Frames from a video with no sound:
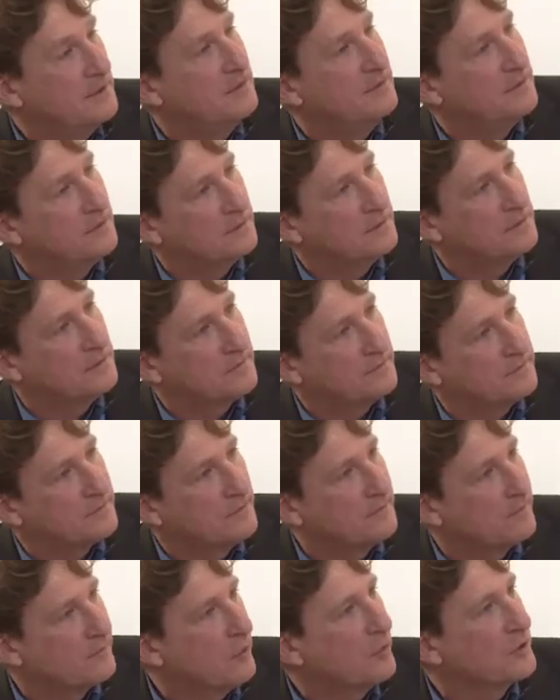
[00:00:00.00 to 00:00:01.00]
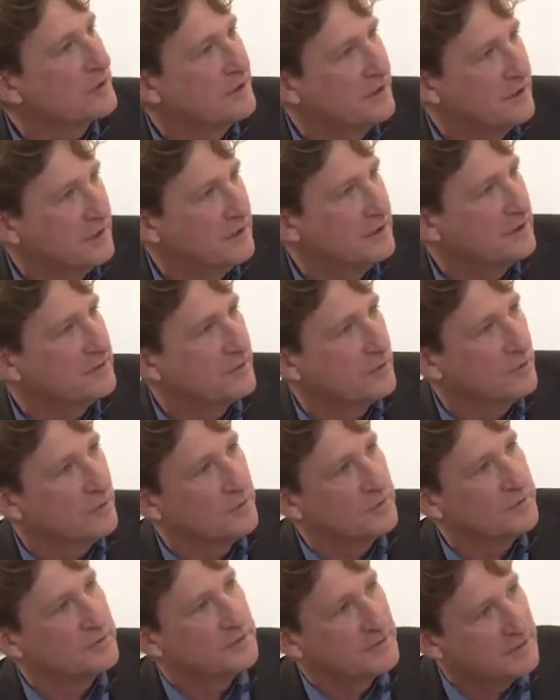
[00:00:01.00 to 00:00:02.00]
mean, from 14 years
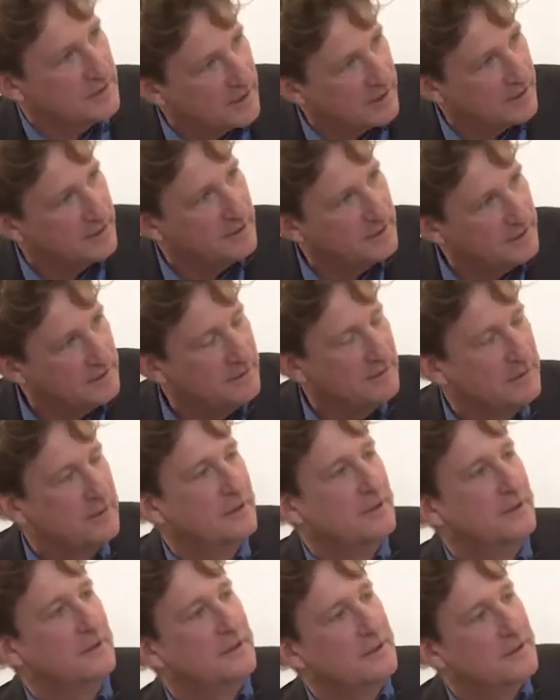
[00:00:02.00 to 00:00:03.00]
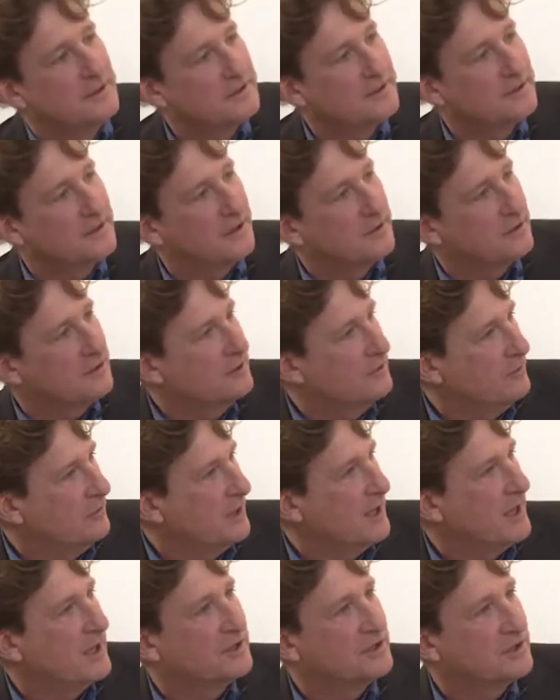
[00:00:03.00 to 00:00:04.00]
old, I started
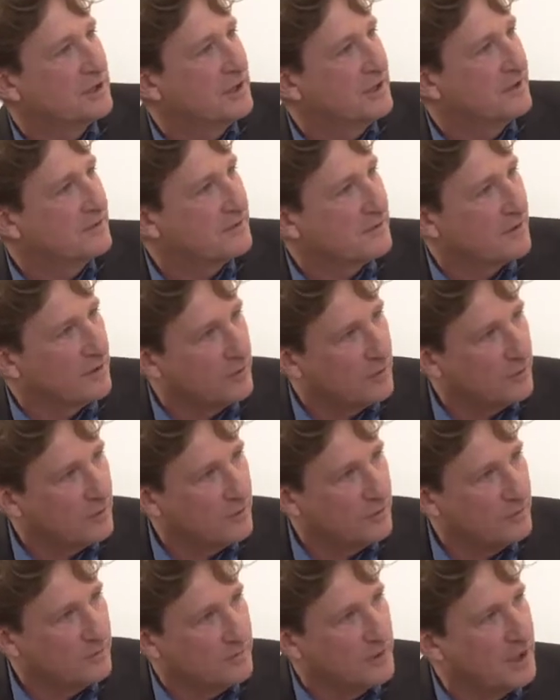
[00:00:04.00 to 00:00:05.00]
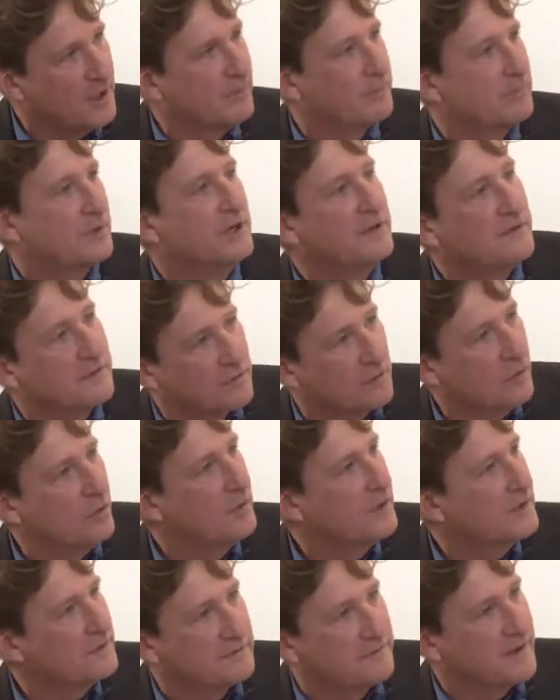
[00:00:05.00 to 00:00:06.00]
doing etching. So prints
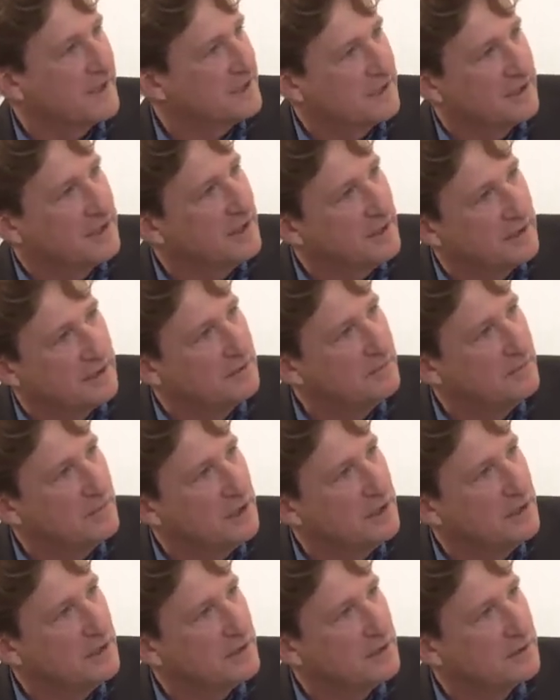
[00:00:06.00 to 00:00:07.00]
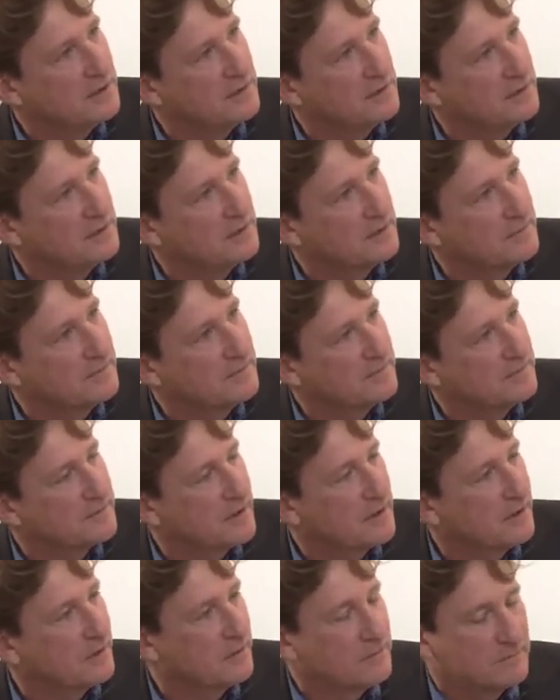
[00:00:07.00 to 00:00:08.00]
always fascinated me, and
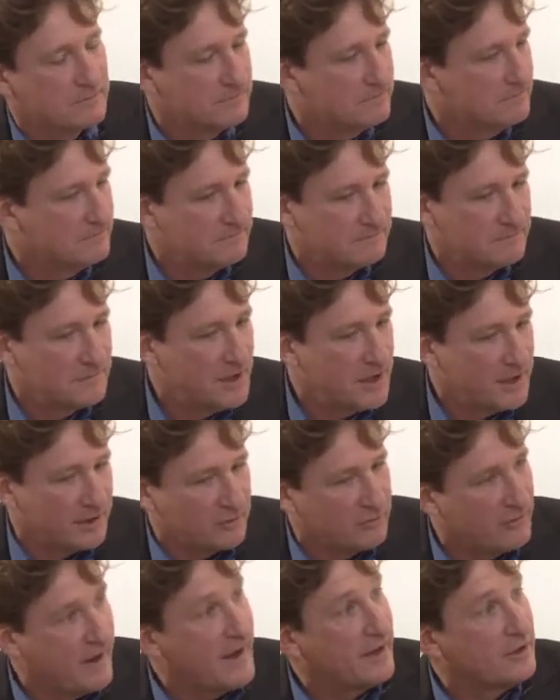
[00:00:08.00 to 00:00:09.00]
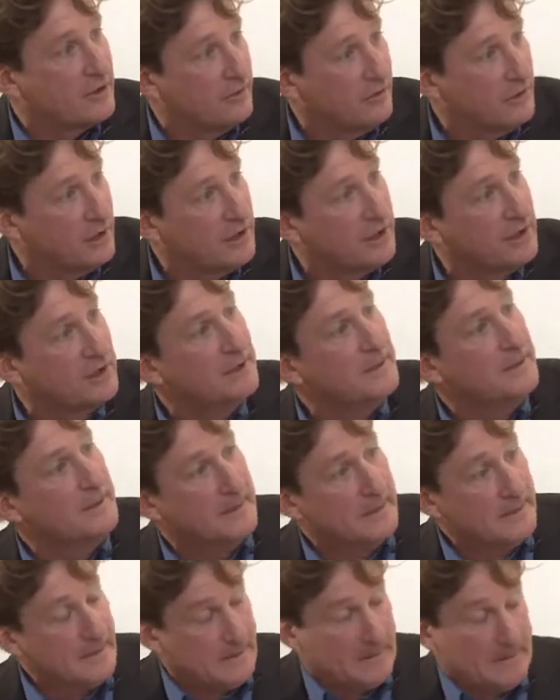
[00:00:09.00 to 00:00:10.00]
So you like also this
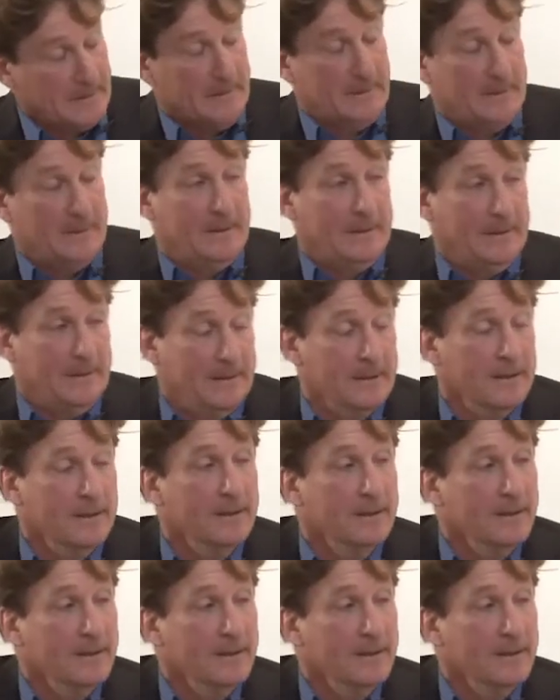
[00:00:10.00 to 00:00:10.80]
very fine.